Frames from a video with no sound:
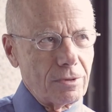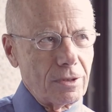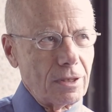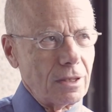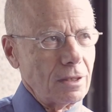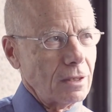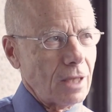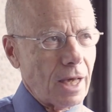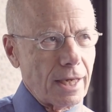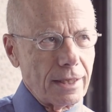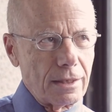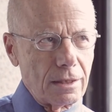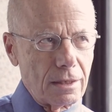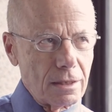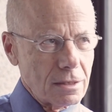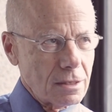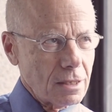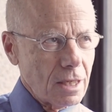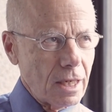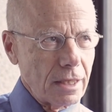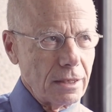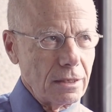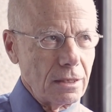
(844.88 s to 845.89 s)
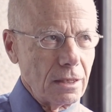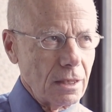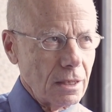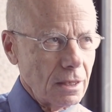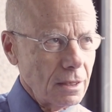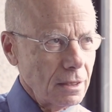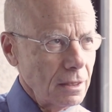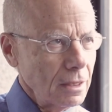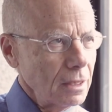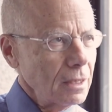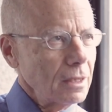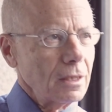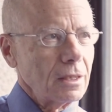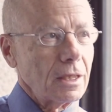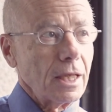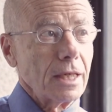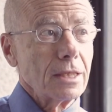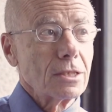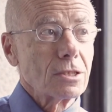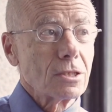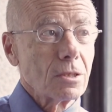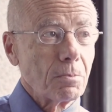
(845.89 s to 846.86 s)
really liked this idea.
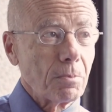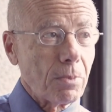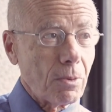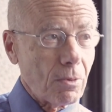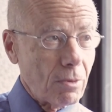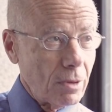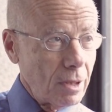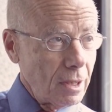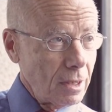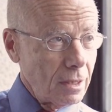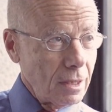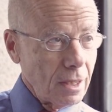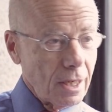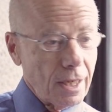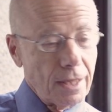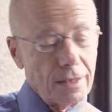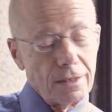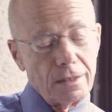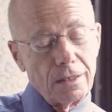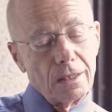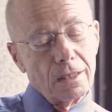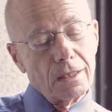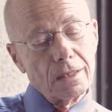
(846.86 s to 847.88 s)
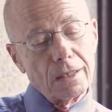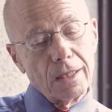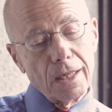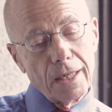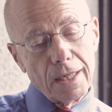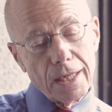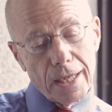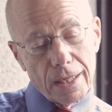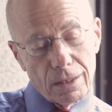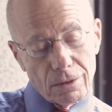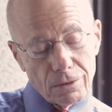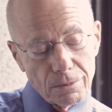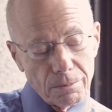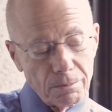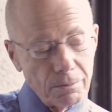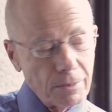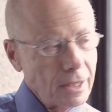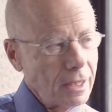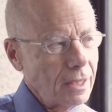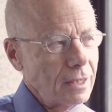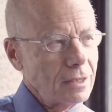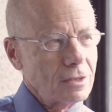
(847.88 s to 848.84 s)
They supported the idea. They held
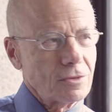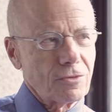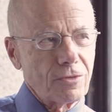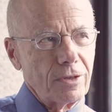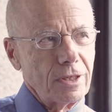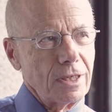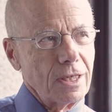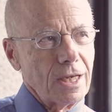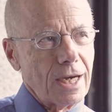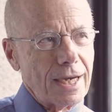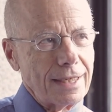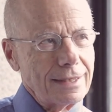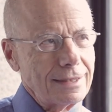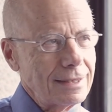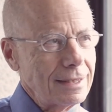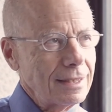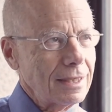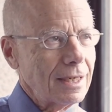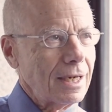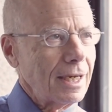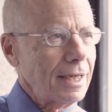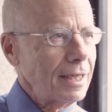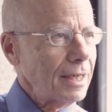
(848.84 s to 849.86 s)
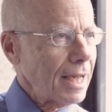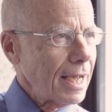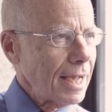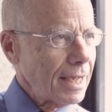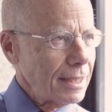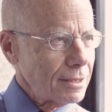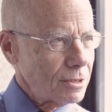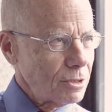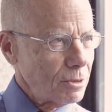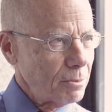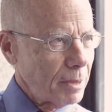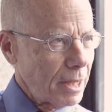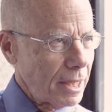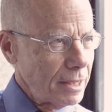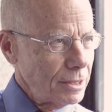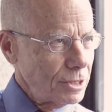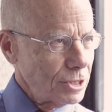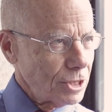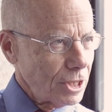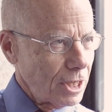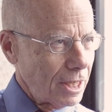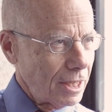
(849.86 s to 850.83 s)
meetings for EITI in
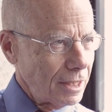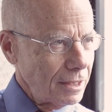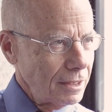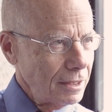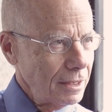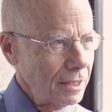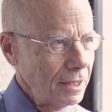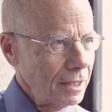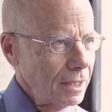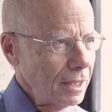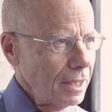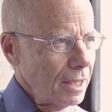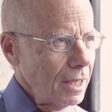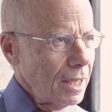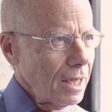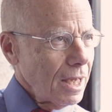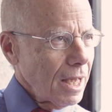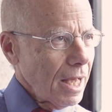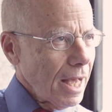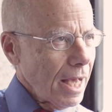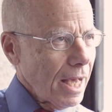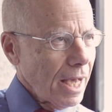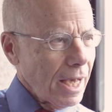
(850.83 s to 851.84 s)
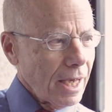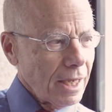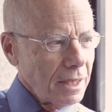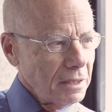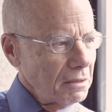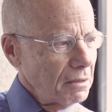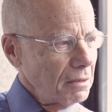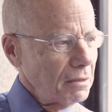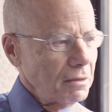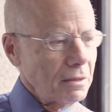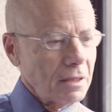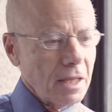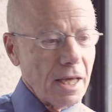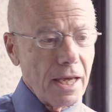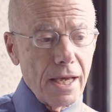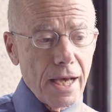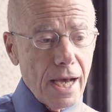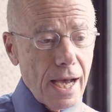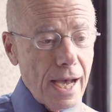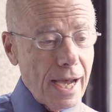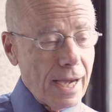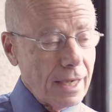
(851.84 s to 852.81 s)
Azerbaijan. And
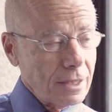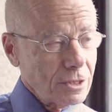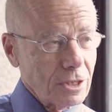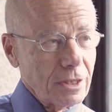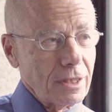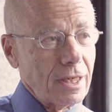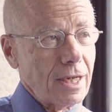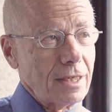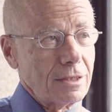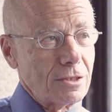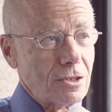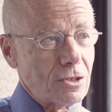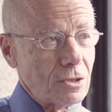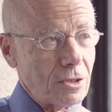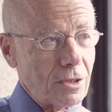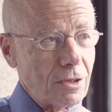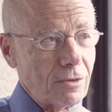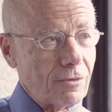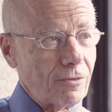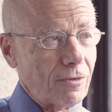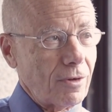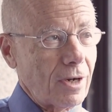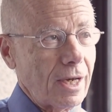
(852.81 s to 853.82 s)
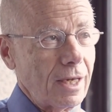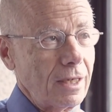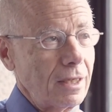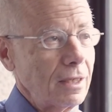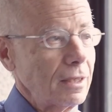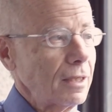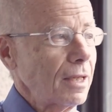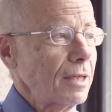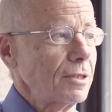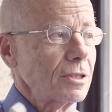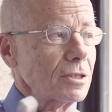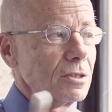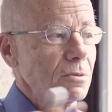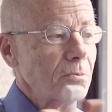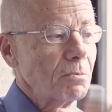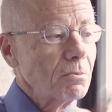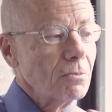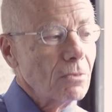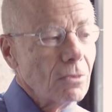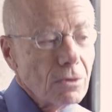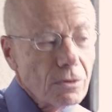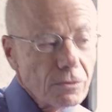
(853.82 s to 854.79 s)
they actually got certified, and they
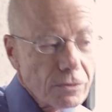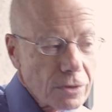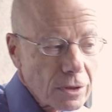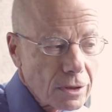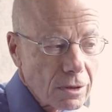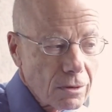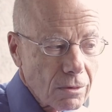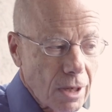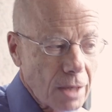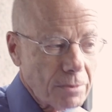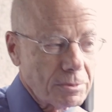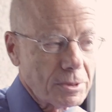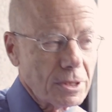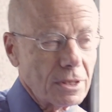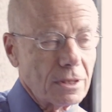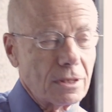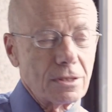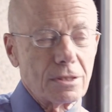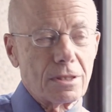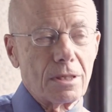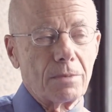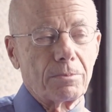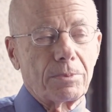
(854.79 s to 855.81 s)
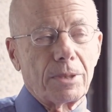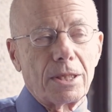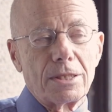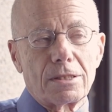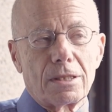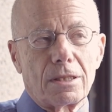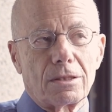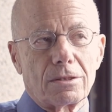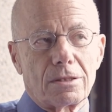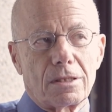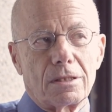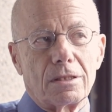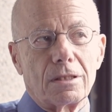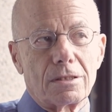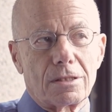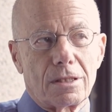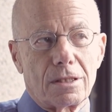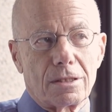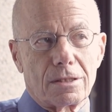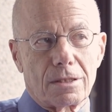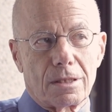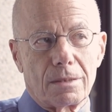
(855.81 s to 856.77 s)
just moved the corruption to someplace else in the
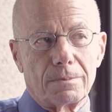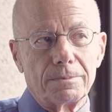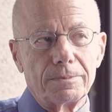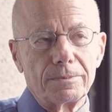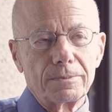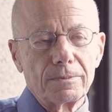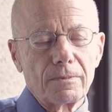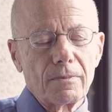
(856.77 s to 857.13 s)
system.